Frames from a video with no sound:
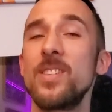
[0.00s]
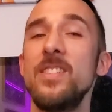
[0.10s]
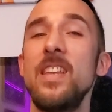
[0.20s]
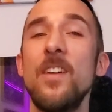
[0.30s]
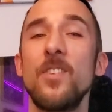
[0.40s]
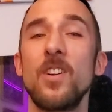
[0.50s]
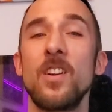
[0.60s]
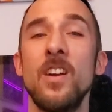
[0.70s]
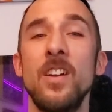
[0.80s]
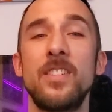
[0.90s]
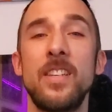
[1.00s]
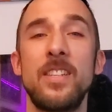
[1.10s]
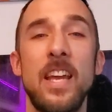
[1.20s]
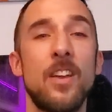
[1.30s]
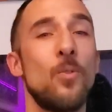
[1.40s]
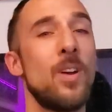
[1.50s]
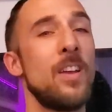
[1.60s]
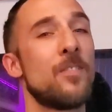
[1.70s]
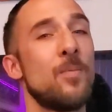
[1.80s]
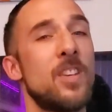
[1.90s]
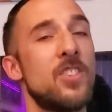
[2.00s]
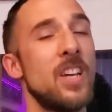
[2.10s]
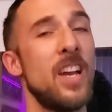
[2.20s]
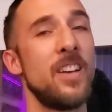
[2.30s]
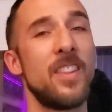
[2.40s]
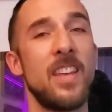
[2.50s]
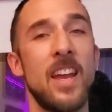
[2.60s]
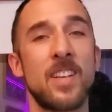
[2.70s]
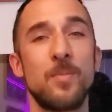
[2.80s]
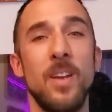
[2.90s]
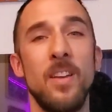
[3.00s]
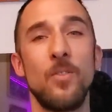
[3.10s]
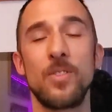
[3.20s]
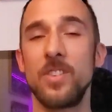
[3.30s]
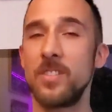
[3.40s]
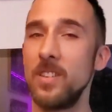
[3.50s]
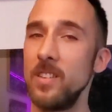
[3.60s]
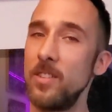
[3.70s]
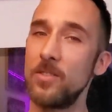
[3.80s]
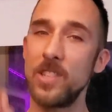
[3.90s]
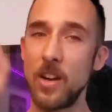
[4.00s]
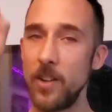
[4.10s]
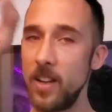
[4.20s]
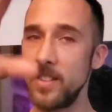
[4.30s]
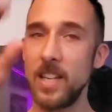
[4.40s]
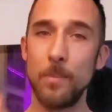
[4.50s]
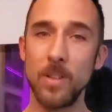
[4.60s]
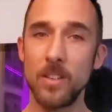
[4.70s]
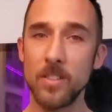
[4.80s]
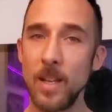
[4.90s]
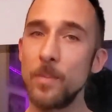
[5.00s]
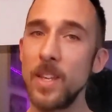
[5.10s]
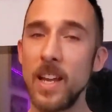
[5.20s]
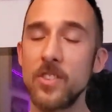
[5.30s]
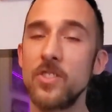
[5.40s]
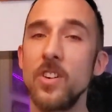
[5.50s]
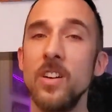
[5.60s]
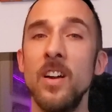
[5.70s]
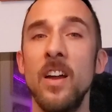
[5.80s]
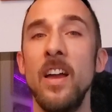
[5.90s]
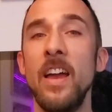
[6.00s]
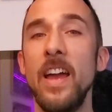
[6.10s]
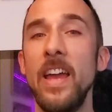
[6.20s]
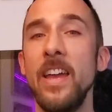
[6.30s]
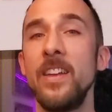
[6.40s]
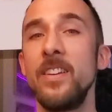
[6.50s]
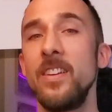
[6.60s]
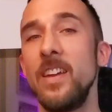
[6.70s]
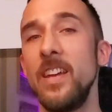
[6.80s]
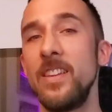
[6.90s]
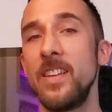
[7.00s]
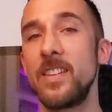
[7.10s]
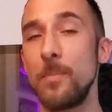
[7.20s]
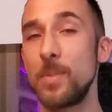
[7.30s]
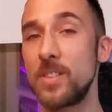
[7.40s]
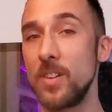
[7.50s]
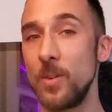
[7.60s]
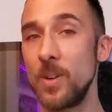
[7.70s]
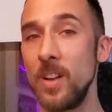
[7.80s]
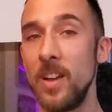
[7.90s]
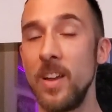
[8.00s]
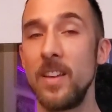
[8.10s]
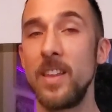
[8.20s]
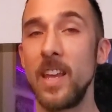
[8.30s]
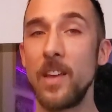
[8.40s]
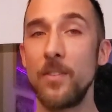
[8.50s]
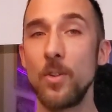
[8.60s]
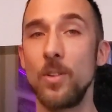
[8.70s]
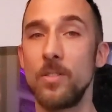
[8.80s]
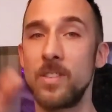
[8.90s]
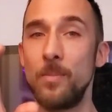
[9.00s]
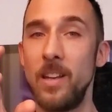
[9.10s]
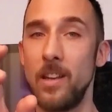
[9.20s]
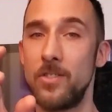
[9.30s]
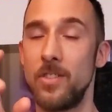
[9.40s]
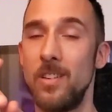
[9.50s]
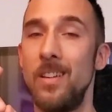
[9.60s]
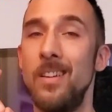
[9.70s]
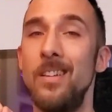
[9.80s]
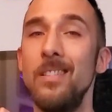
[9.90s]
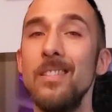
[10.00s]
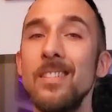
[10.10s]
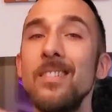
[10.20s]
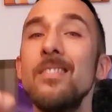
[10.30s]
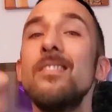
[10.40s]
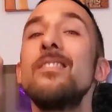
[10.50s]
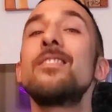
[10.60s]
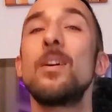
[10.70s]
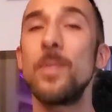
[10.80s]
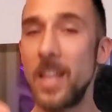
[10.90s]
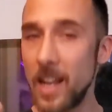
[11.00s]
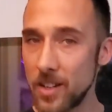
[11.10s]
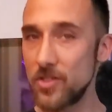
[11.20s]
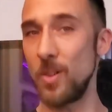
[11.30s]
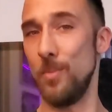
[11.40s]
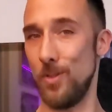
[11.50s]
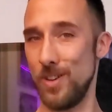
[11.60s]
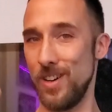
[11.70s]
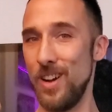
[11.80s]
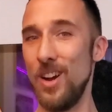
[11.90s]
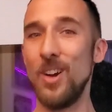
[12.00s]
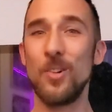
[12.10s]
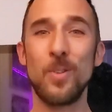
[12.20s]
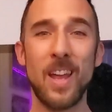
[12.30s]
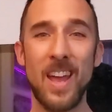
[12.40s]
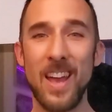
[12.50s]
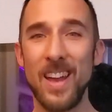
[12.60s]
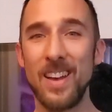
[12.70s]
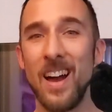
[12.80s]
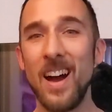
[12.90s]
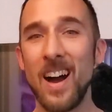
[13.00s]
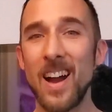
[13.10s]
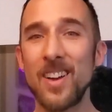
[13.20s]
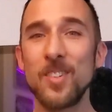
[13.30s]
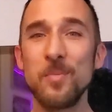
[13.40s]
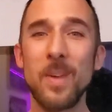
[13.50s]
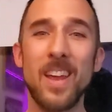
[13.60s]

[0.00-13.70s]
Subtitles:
was never to take away from the shine of the X-Men. It was just a little cherry on top, a little something extra. And in this episode, they gave you a little something extra and a little something extra more. We had Iron